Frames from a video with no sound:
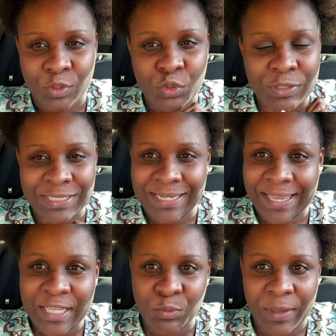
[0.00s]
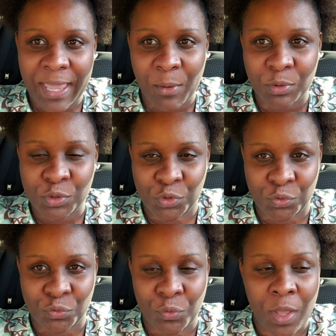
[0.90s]
So today is where I will
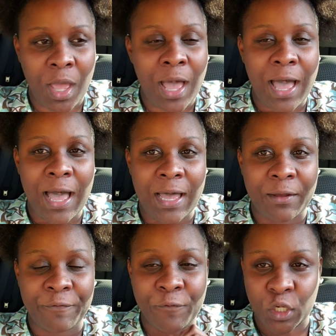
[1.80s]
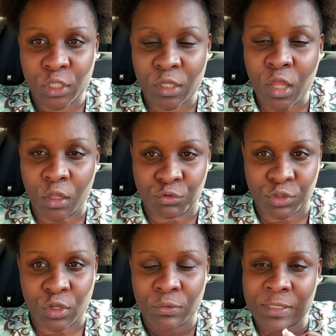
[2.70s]
do a follicle
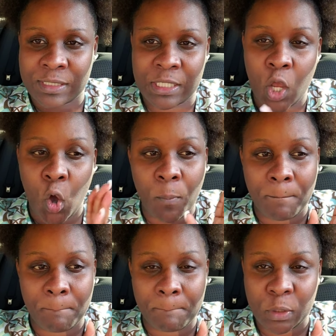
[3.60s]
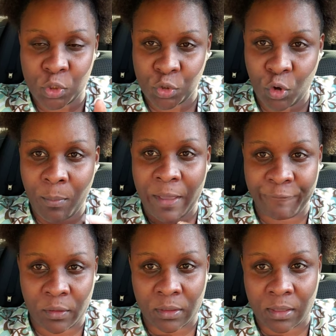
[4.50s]
ultrasound to see how mature my
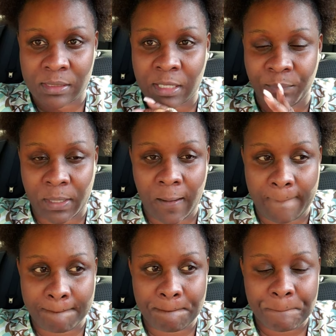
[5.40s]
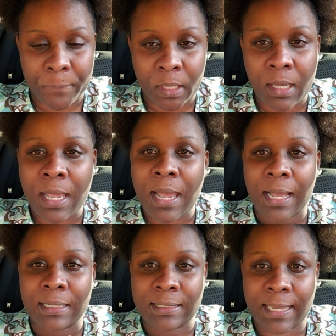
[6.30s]
follicles have become.
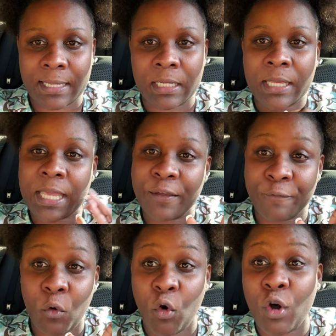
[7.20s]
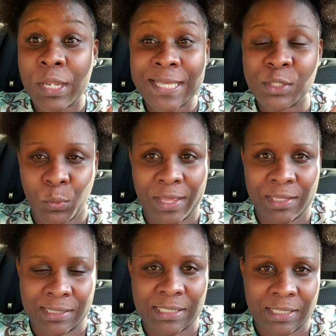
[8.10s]
And then, if all is well
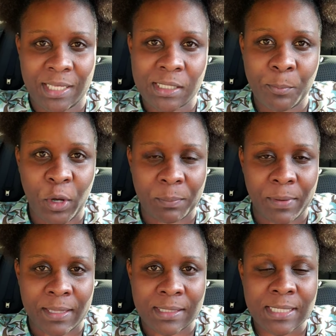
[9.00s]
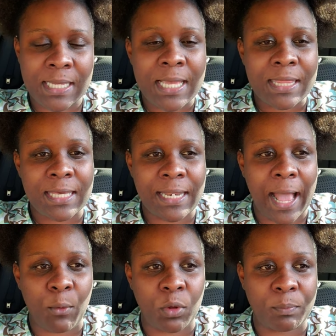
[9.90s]
in today's appointment, then
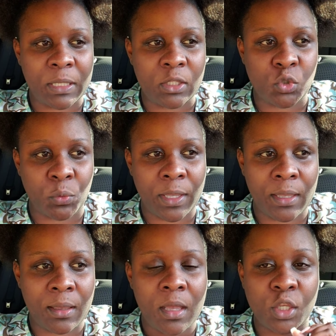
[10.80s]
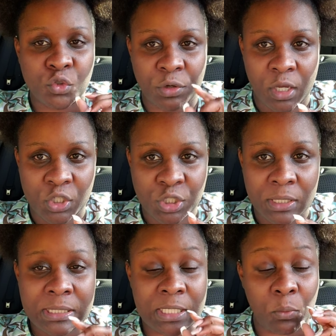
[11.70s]
I would be doing a trigger
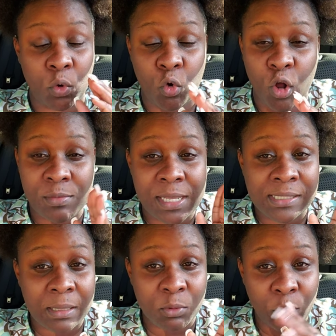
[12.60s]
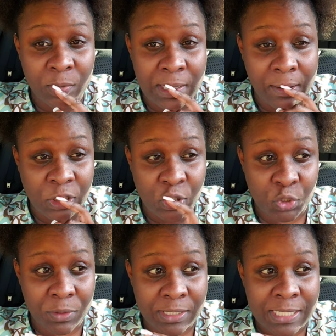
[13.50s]
shot. They will call me and tell me when I should
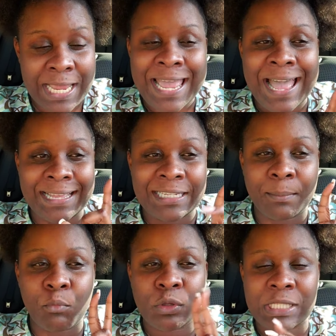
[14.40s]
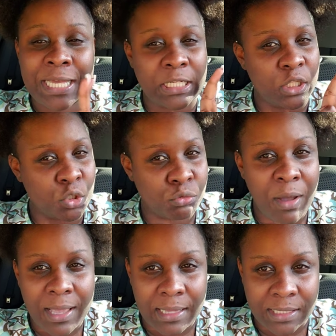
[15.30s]
do it. And then most likely
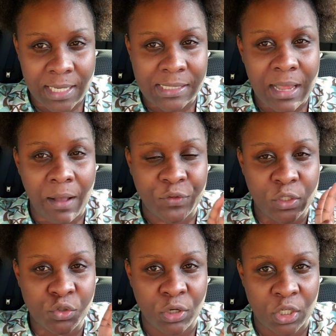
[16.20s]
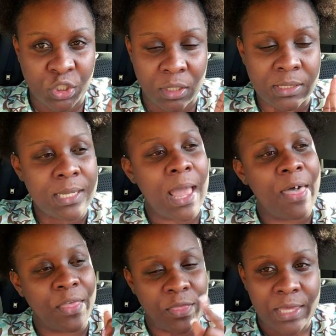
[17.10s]
two days after the trigger shot,
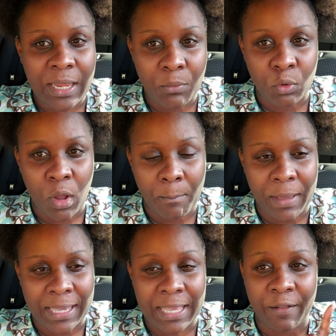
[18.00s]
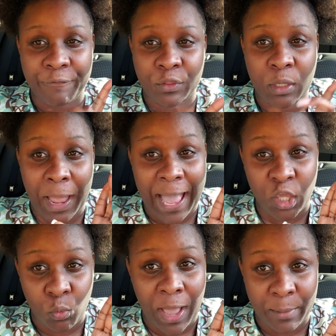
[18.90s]
then I will come back in for the I
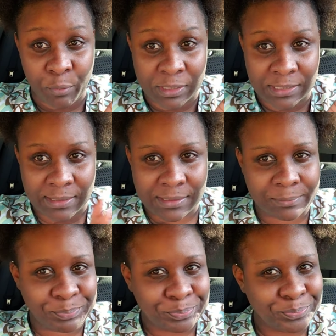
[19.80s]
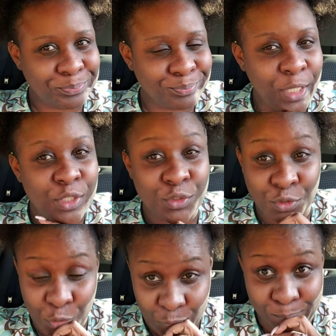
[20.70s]
U I process.
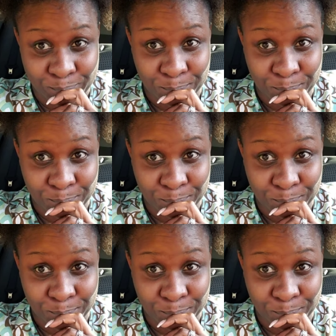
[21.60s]
So,